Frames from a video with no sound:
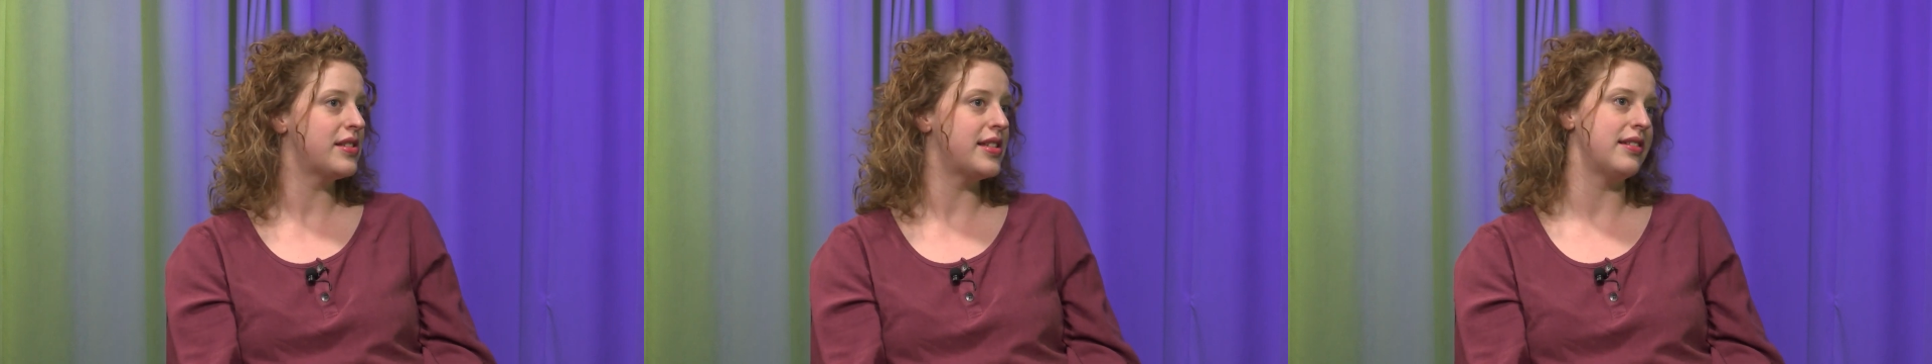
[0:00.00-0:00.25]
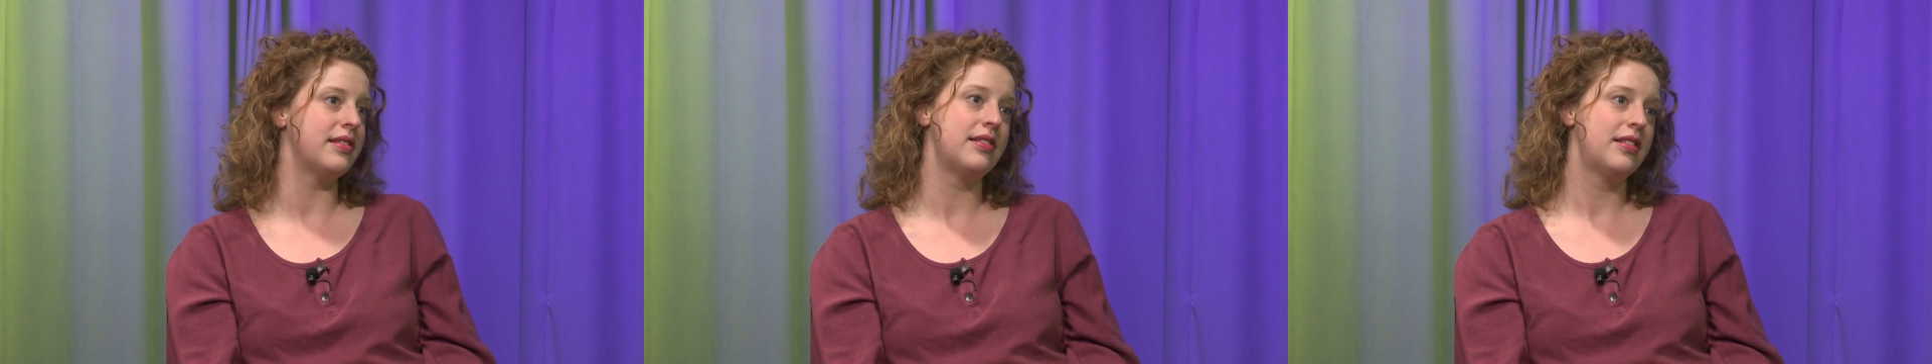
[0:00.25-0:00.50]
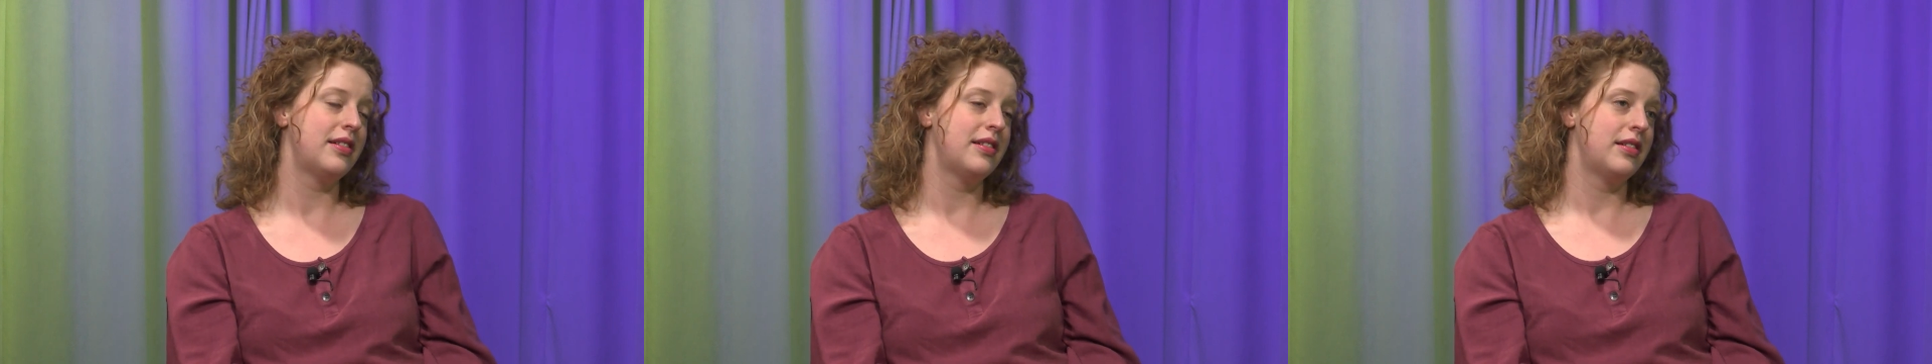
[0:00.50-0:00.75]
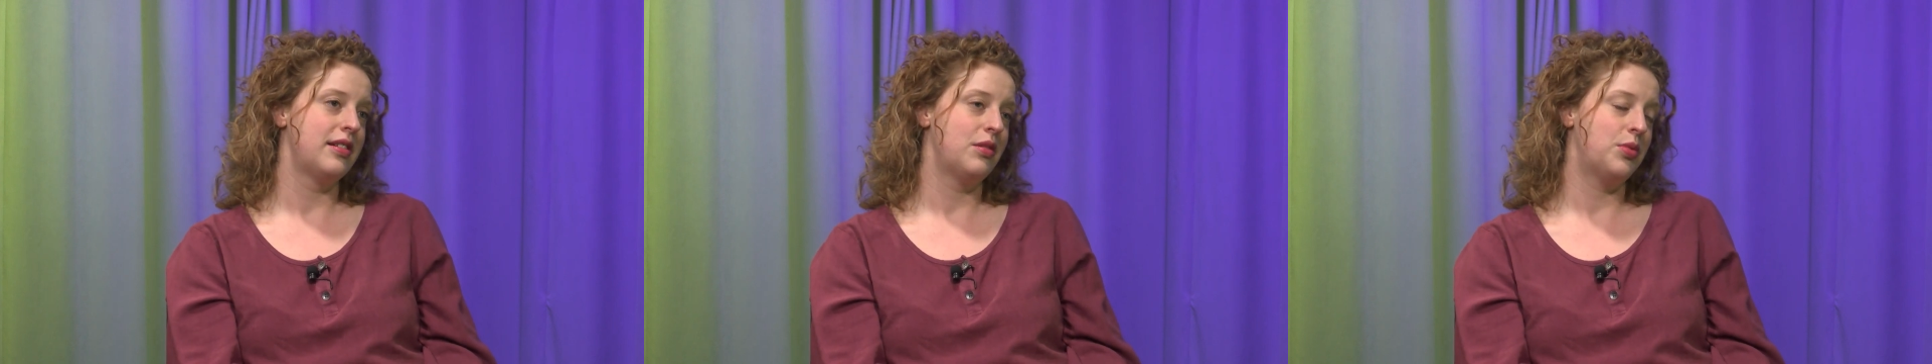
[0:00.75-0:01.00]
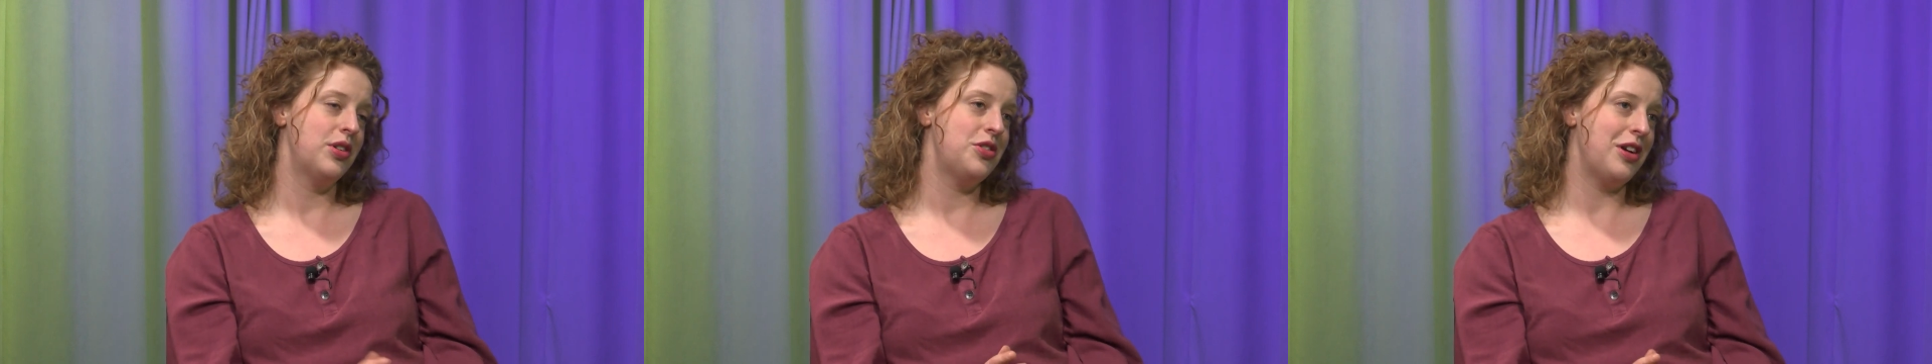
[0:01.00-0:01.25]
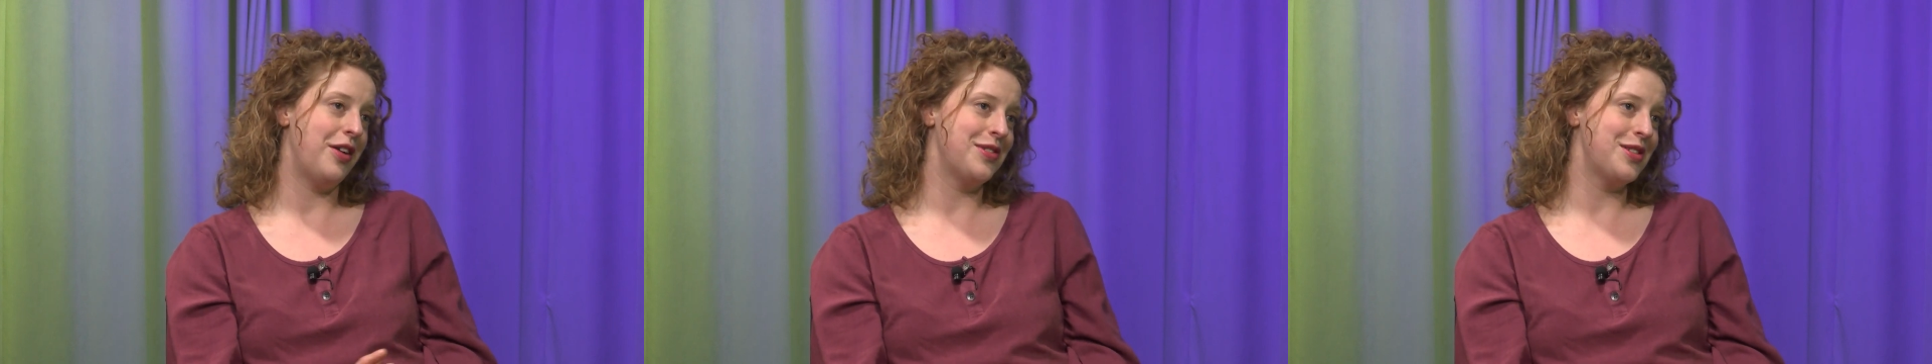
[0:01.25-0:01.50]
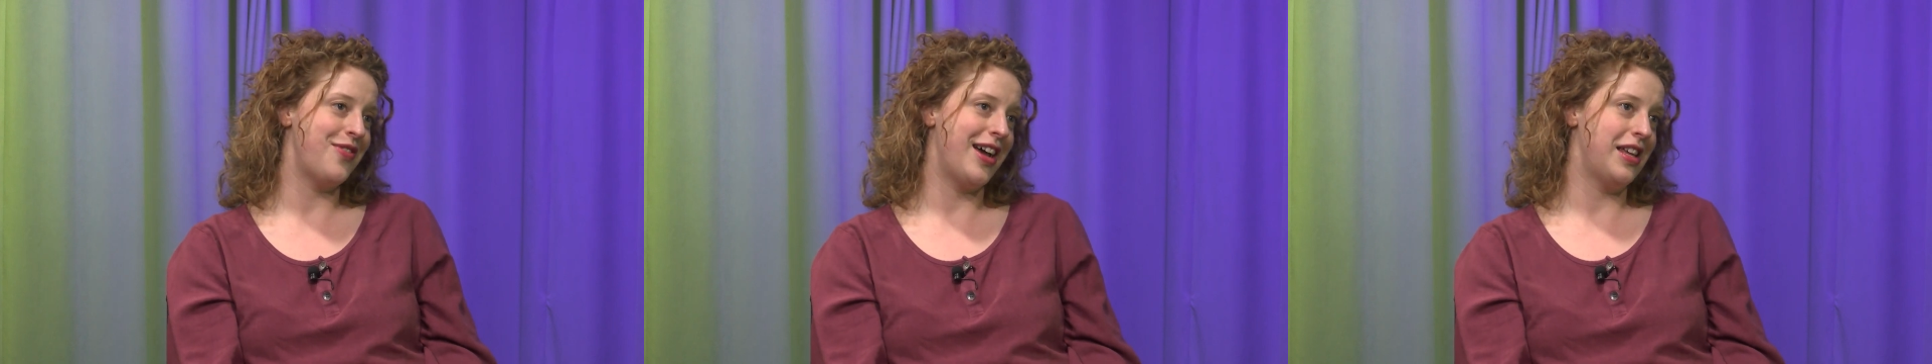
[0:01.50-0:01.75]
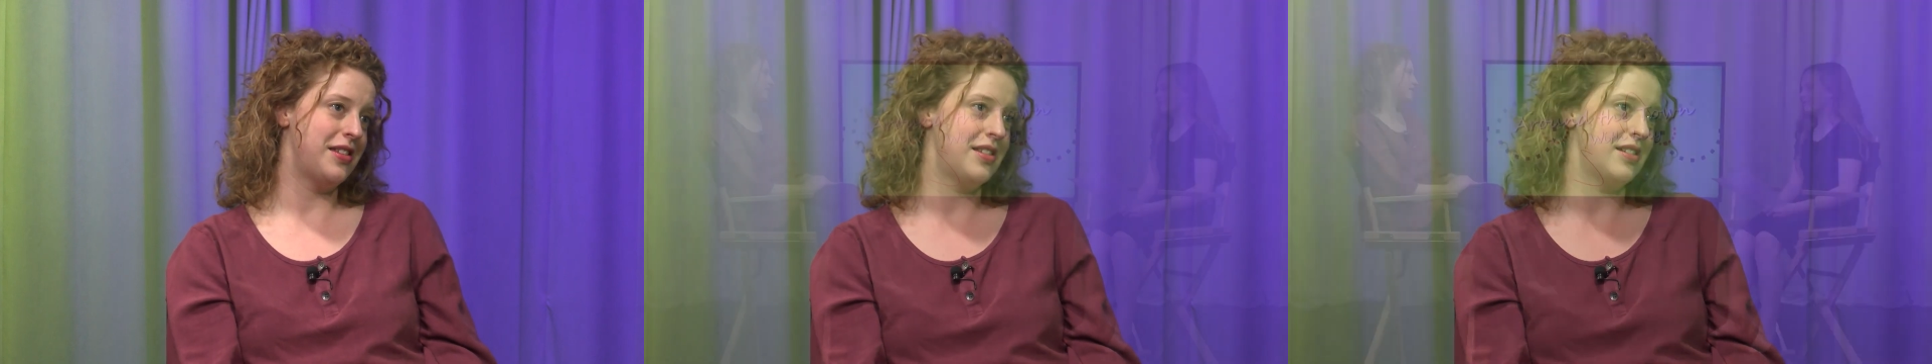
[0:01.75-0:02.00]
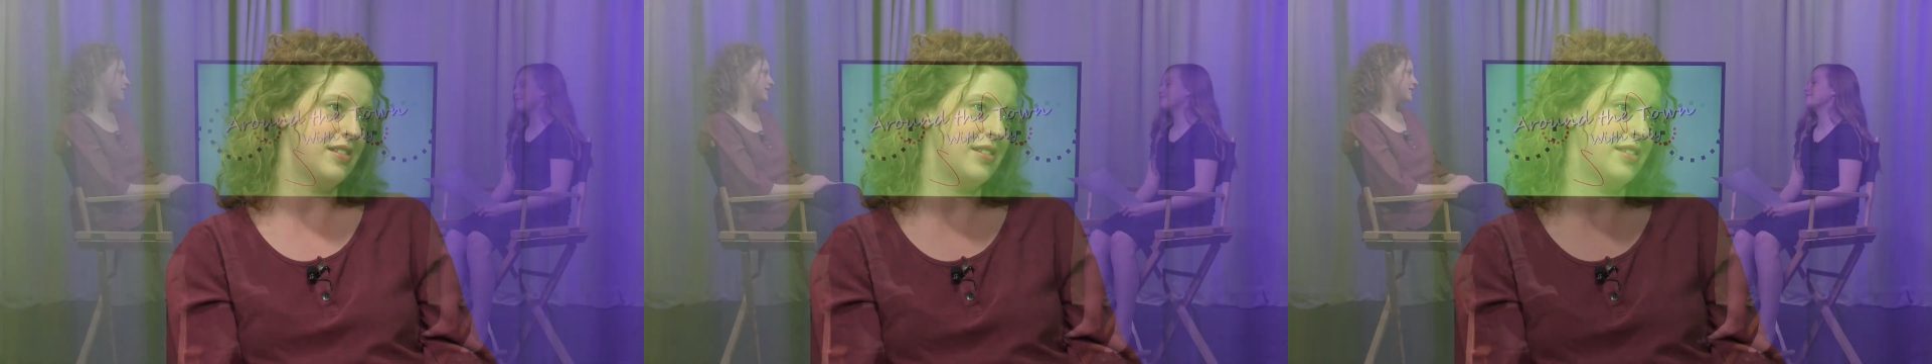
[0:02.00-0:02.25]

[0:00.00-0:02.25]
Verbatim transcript: and word travels fast in a,